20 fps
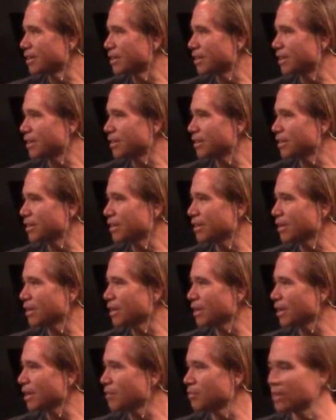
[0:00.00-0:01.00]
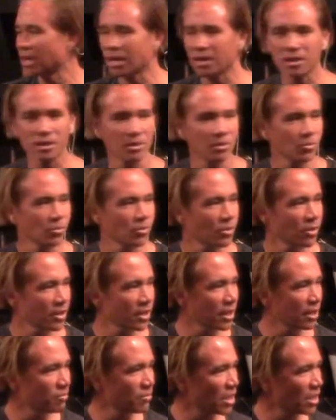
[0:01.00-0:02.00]
and thinking that I'm not in a war,
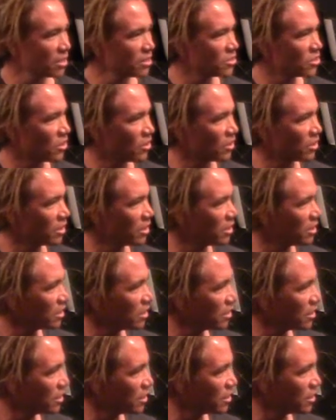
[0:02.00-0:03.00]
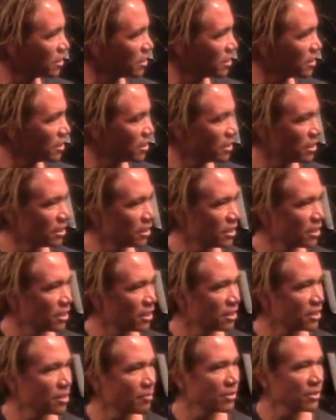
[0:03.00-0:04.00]
that I'm not a target,
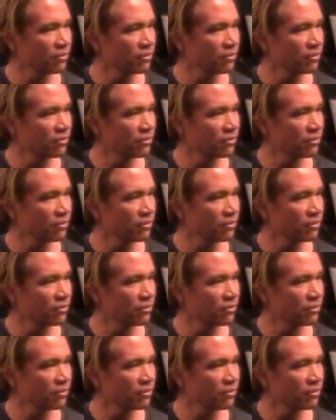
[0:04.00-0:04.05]
and that my